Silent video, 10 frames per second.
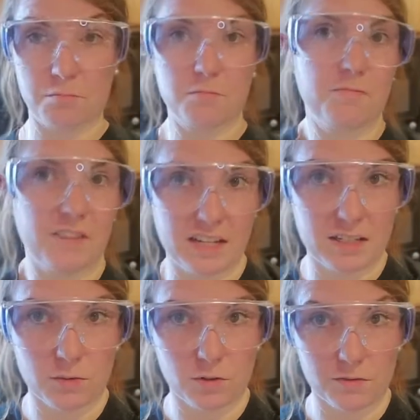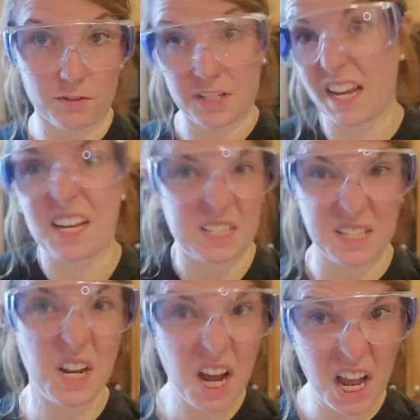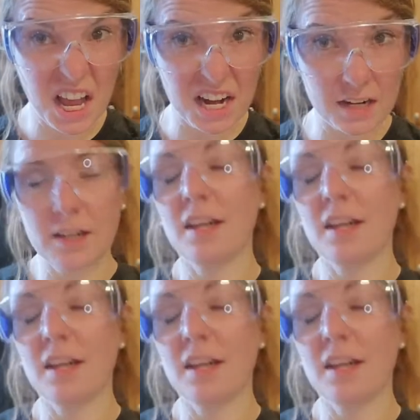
fancy word for saying it's done.